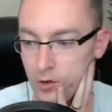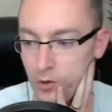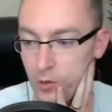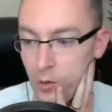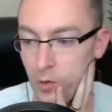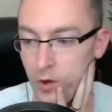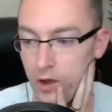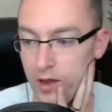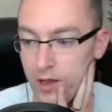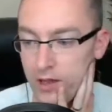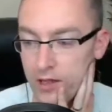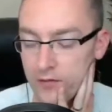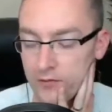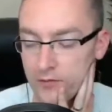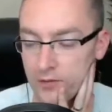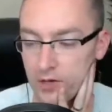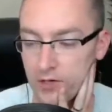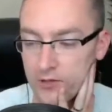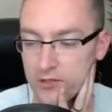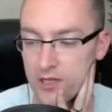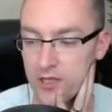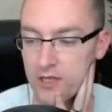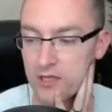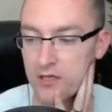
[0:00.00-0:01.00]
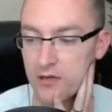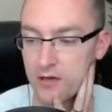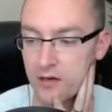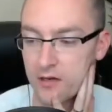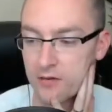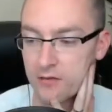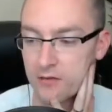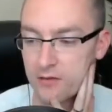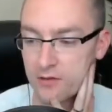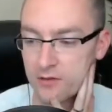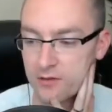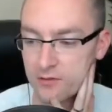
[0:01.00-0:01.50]
Hawaii for our 10-year
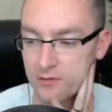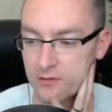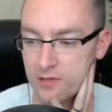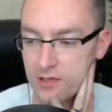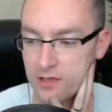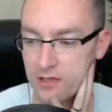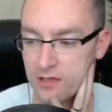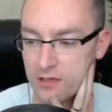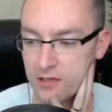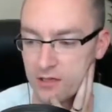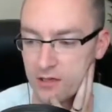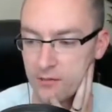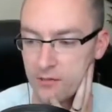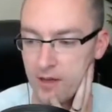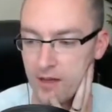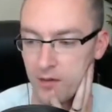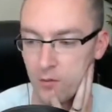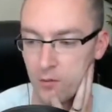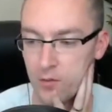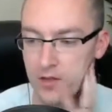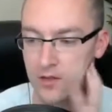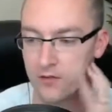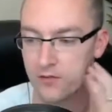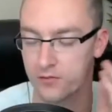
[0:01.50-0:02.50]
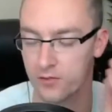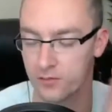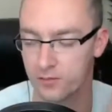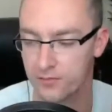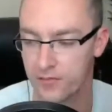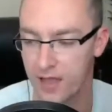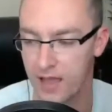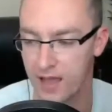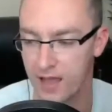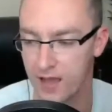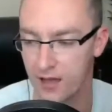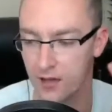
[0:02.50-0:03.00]
anniversary in about a week from
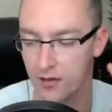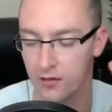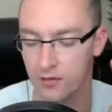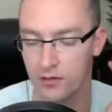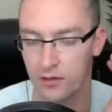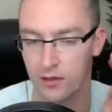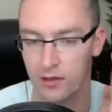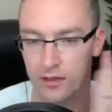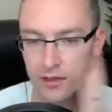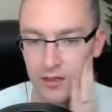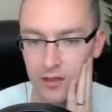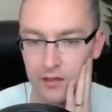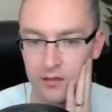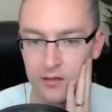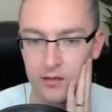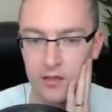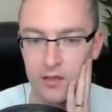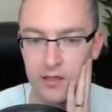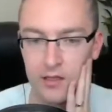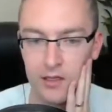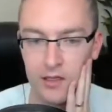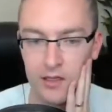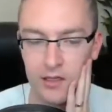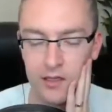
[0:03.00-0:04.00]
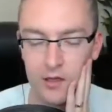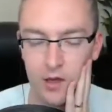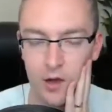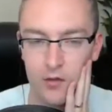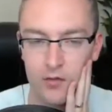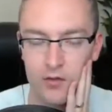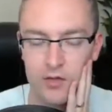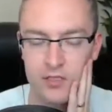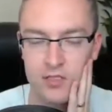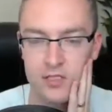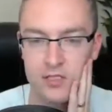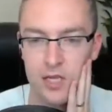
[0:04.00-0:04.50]
now. And
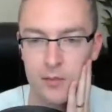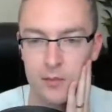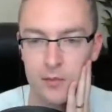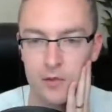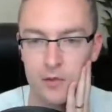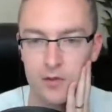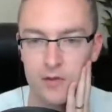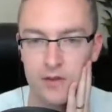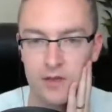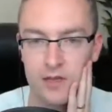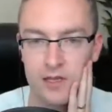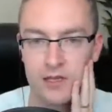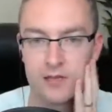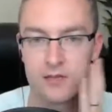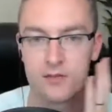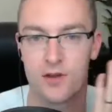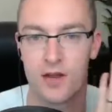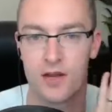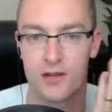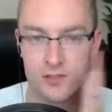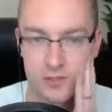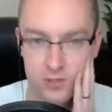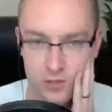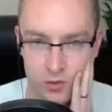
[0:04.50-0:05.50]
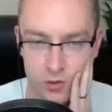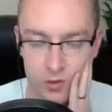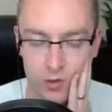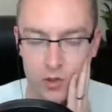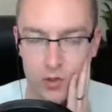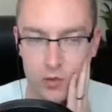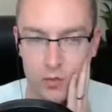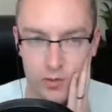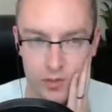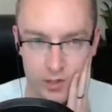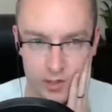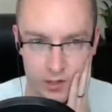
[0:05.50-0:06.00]
over the summer, when the kids are out of
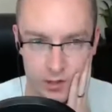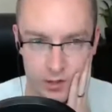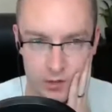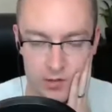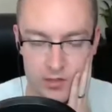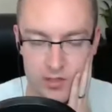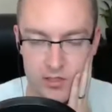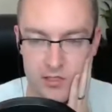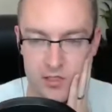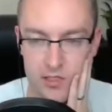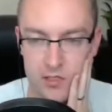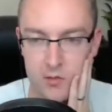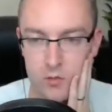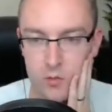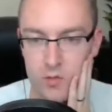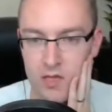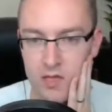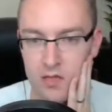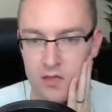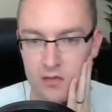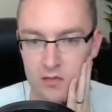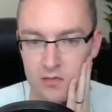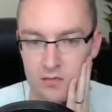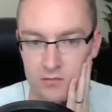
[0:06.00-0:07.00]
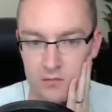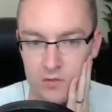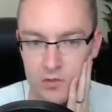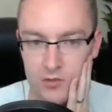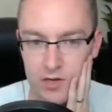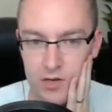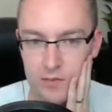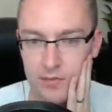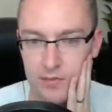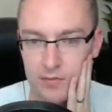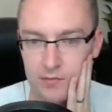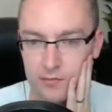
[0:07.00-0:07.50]
school, we're going to do a 6-week
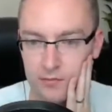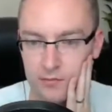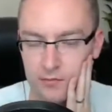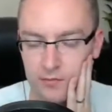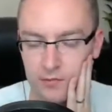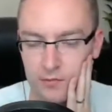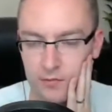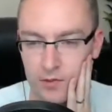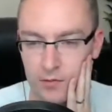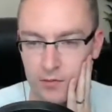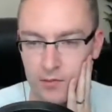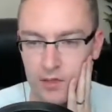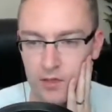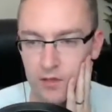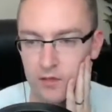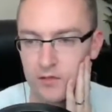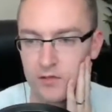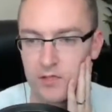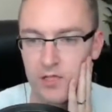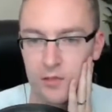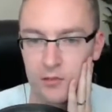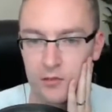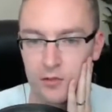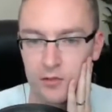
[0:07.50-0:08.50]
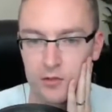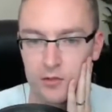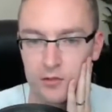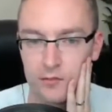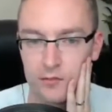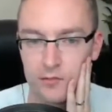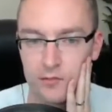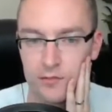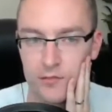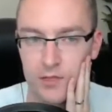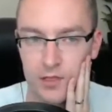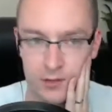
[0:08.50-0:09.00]
trip for the middle of the summer,
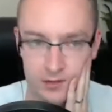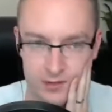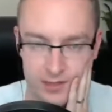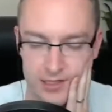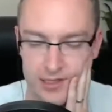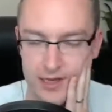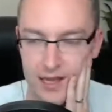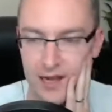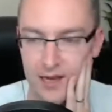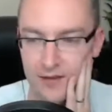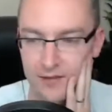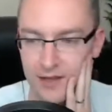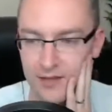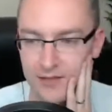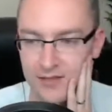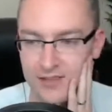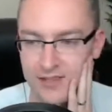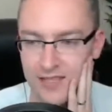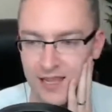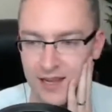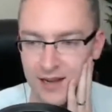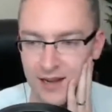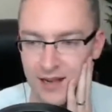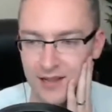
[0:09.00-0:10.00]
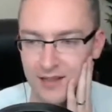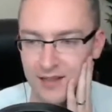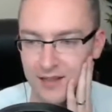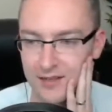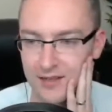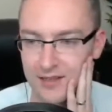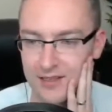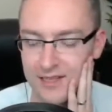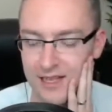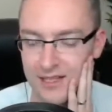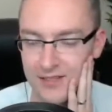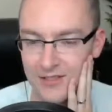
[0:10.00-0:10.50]
you know, to get out of, I was saying I live in
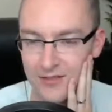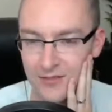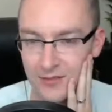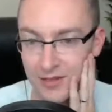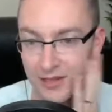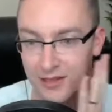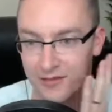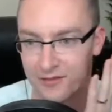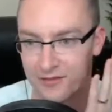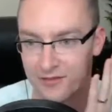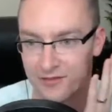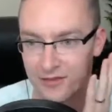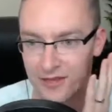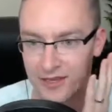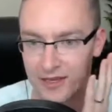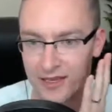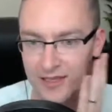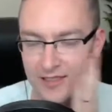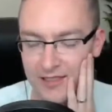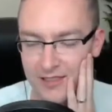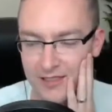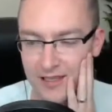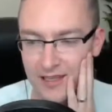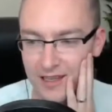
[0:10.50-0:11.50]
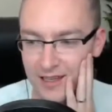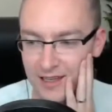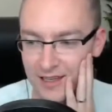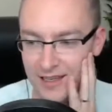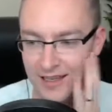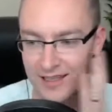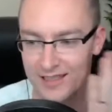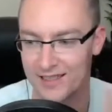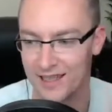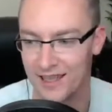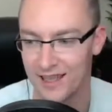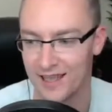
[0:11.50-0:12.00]
a desert. We live in Phoenix.
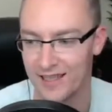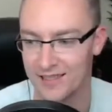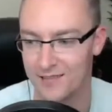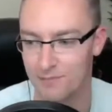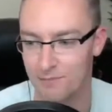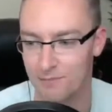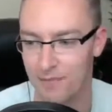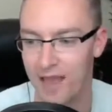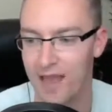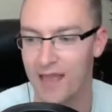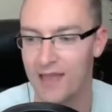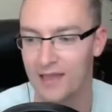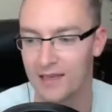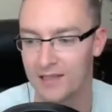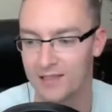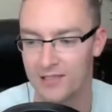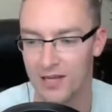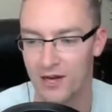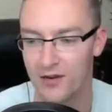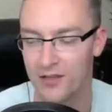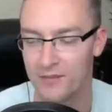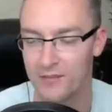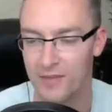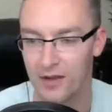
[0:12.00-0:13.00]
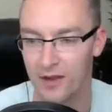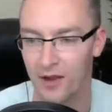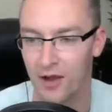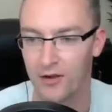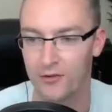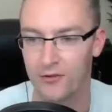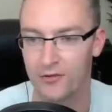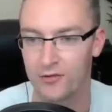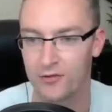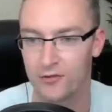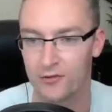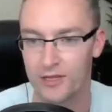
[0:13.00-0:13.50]
It's like, it's May and it's already been
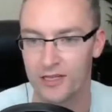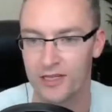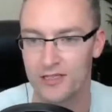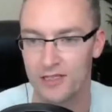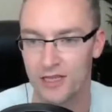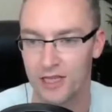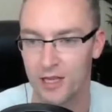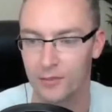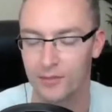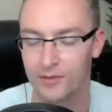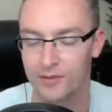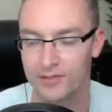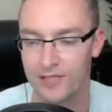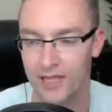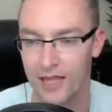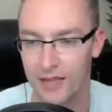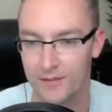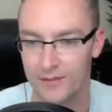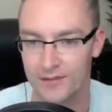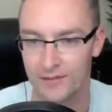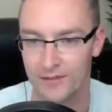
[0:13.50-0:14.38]
100 degrees a couple of times.